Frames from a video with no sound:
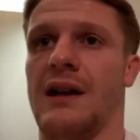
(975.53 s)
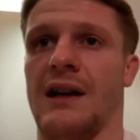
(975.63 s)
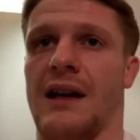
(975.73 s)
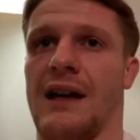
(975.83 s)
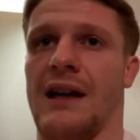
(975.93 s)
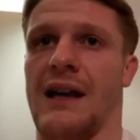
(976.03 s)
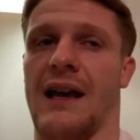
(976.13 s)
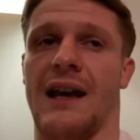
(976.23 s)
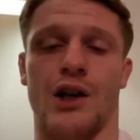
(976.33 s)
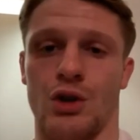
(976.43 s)
And
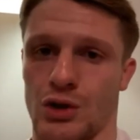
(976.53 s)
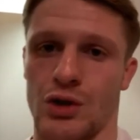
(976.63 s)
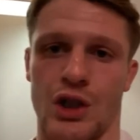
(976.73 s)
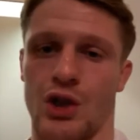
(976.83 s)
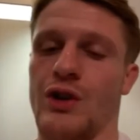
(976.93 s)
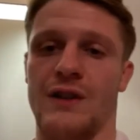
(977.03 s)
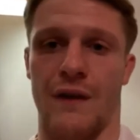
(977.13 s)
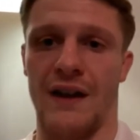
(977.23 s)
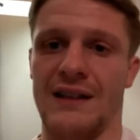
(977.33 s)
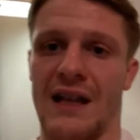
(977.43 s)
I can also see, you know, he's
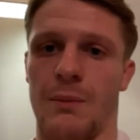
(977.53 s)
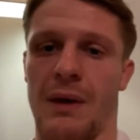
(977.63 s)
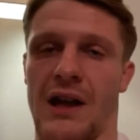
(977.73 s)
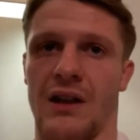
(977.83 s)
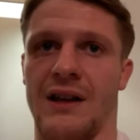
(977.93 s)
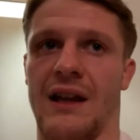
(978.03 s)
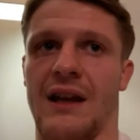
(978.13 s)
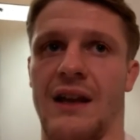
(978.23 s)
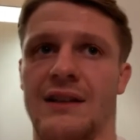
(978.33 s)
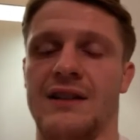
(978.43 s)
defending that belt
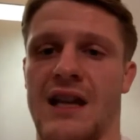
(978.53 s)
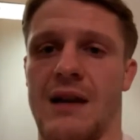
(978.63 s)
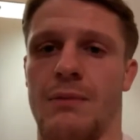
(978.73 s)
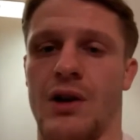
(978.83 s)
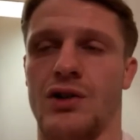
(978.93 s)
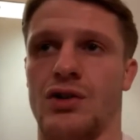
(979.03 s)
in December.